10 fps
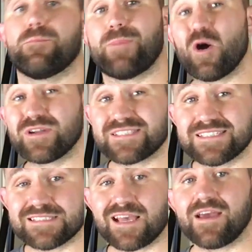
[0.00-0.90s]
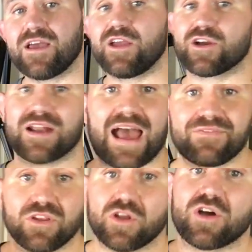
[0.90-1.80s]
bonuses. You're gonna
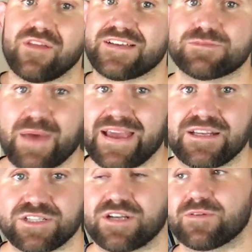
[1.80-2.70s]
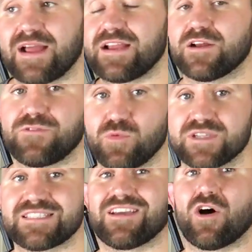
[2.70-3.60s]
have to look on this page right here if you want
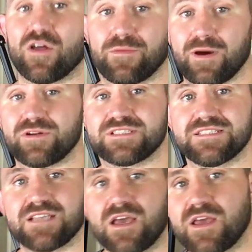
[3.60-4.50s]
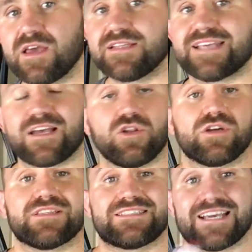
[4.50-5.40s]
to see all the bonuses. Take a
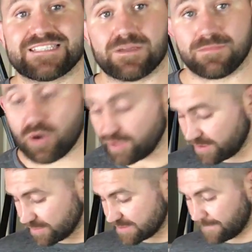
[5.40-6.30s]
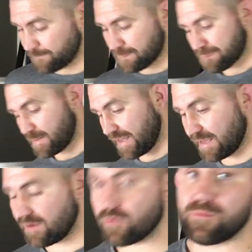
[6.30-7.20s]
look at the testimonials,
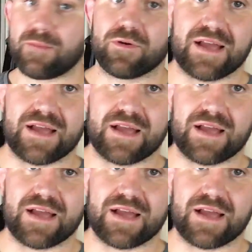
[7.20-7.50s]
and remember,